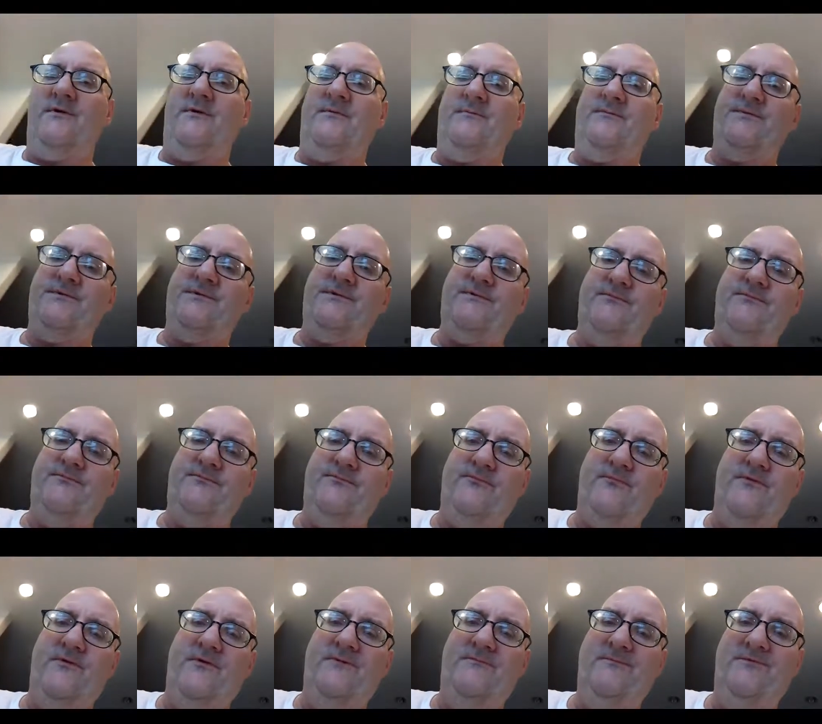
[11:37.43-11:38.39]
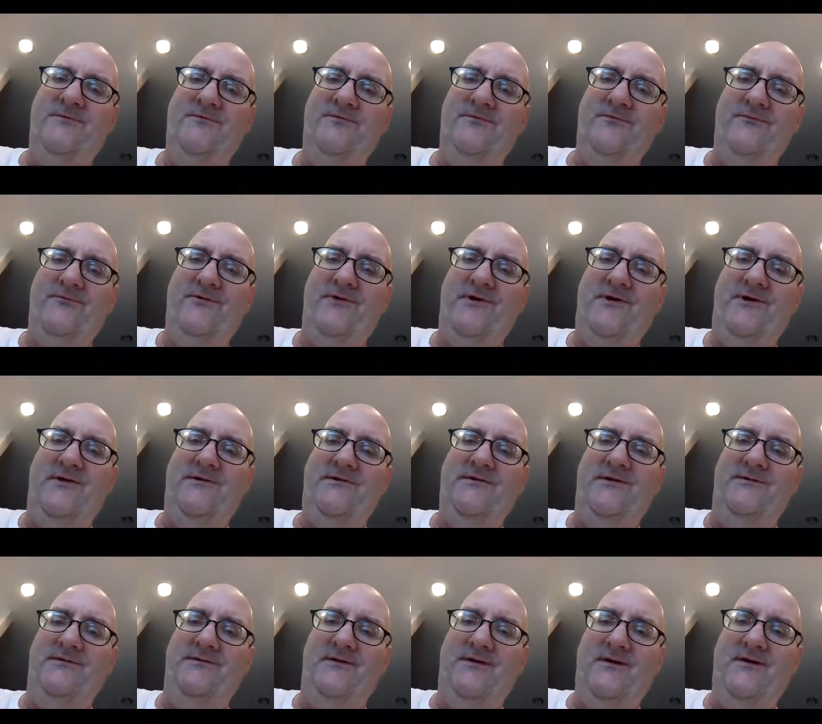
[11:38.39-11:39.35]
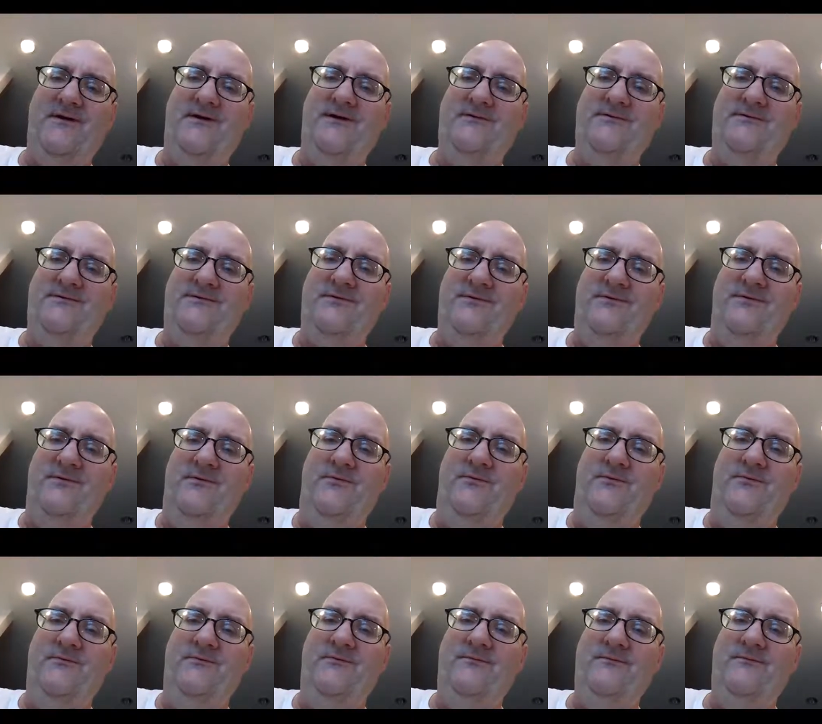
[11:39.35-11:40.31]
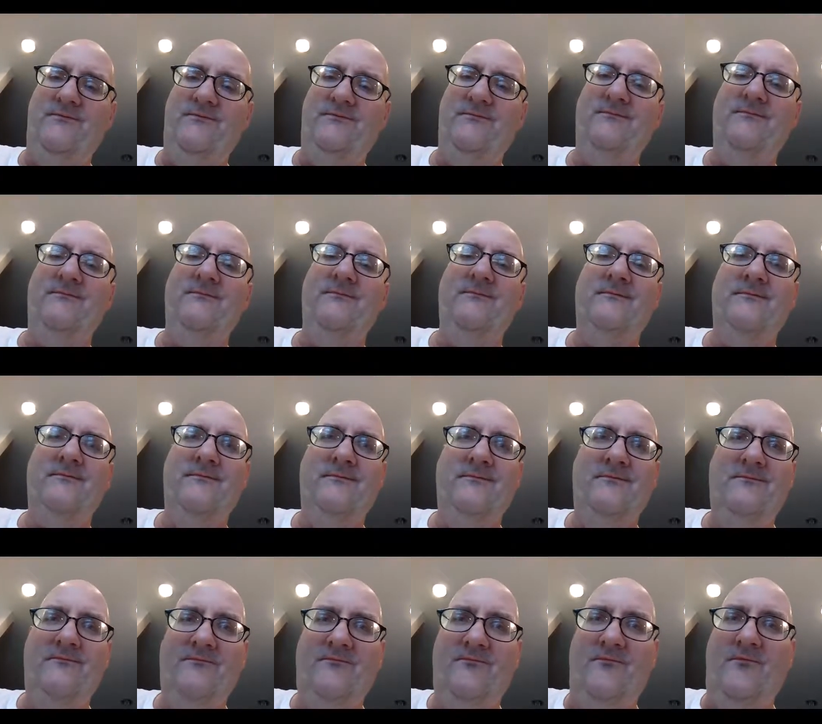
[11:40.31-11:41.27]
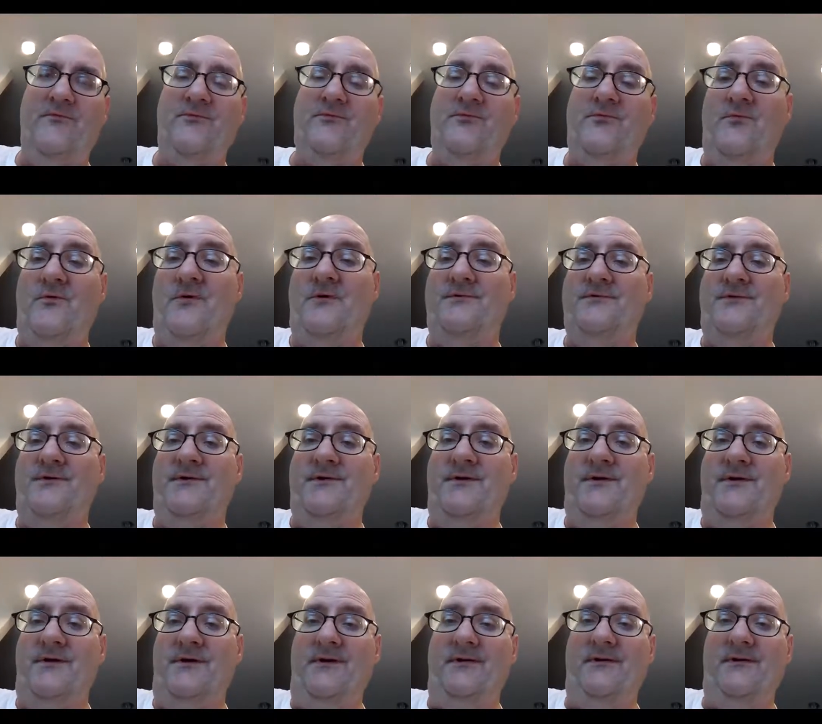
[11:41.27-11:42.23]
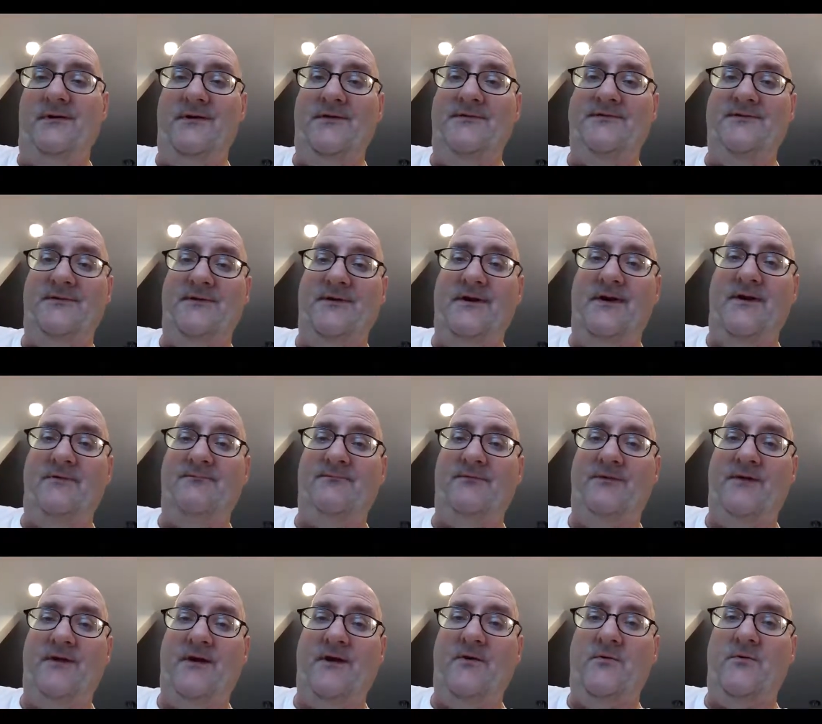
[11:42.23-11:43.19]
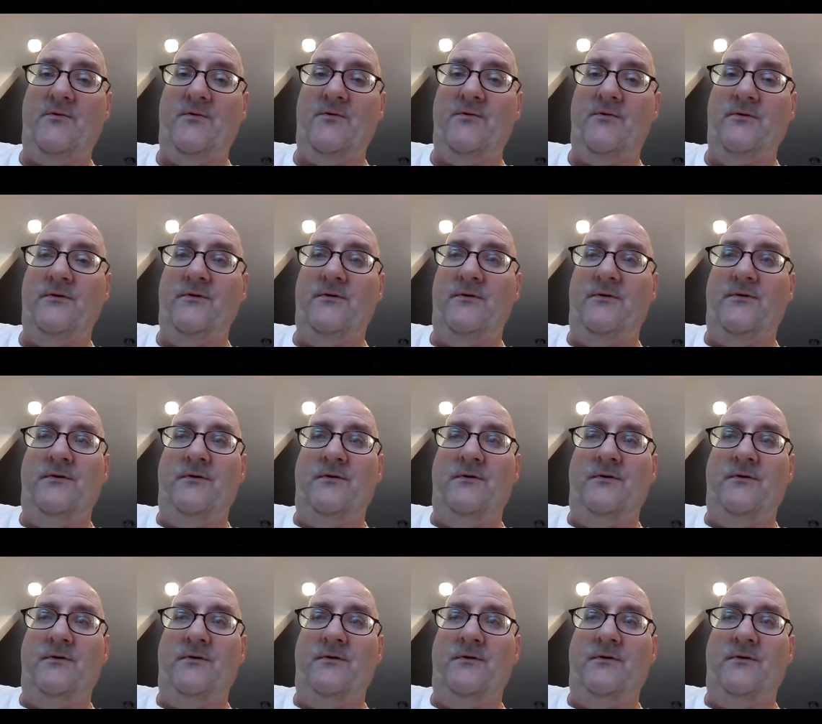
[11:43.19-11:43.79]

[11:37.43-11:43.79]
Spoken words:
jumps from 389 to 420 in less than half an hour,